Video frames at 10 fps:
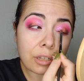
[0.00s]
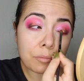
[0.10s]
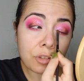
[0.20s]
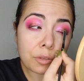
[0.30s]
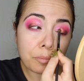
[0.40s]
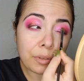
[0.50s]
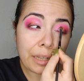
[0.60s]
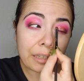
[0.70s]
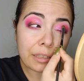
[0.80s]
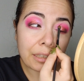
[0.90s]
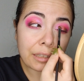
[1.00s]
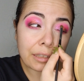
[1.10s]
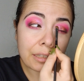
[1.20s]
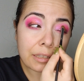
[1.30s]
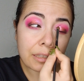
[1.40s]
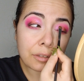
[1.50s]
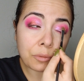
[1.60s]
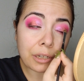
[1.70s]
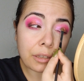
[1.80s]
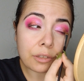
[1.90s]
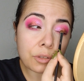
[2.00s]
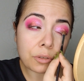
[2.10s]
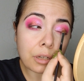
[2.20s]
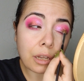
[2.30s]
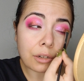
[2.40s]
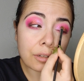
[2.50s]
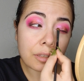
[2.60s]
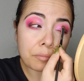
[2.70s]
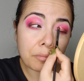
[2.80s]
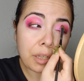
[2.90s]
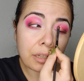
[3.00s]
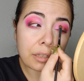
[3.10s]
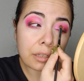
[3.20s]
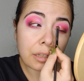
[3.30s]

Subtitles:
I'm just blending this where these 2 colors meet.